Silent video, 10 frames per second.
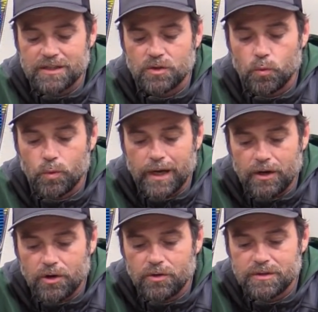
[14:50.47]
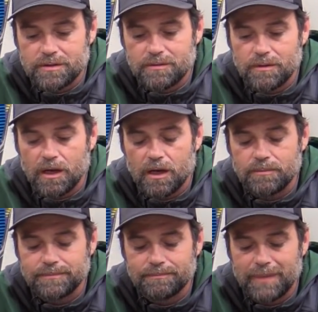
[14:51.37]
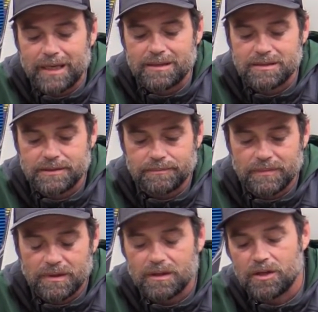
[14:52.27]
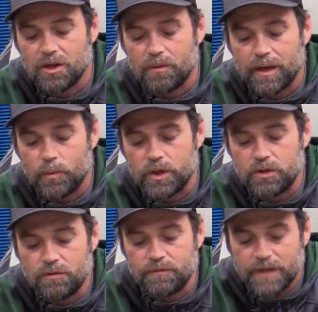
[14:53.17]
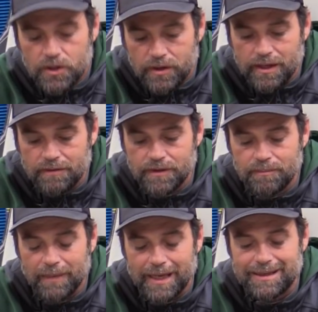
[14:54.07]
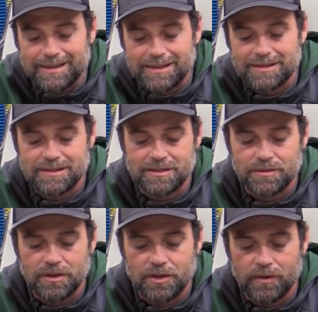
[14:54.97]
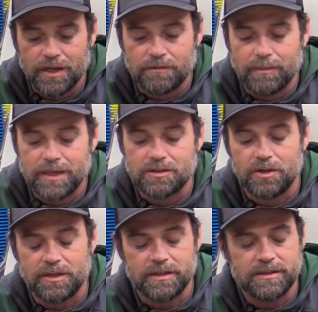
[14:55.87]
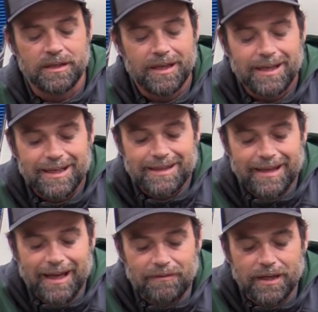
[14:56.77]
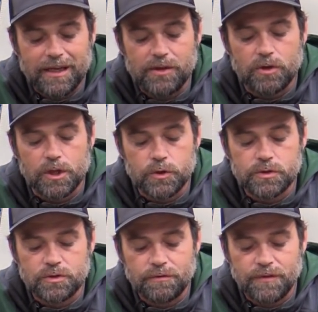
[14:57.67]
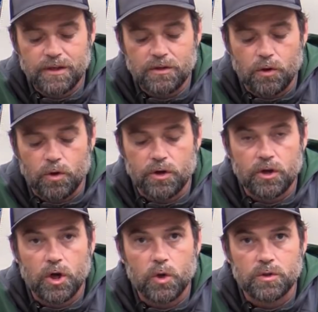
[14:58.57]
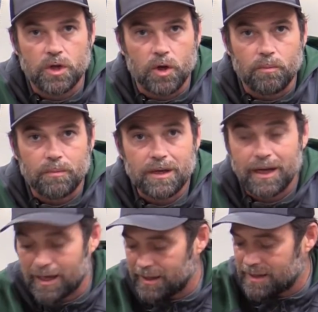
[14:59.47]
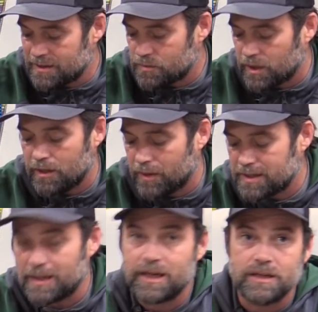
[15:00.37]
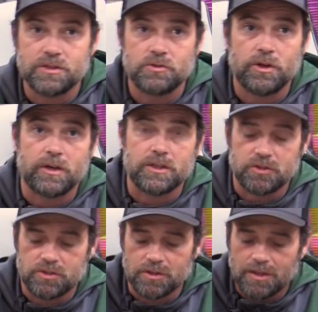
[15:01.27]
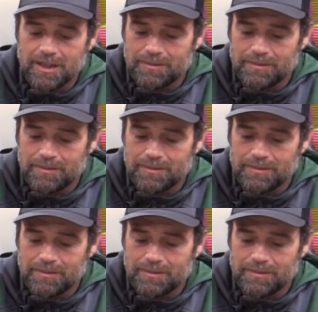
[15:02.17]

It's a rare mix. You know, like when you feel Innova made discs, this is, you know, Innova makes our discs. They have like either a looser feel or no dome, kind of like this Ricky Wysocki Destroyer I showed you.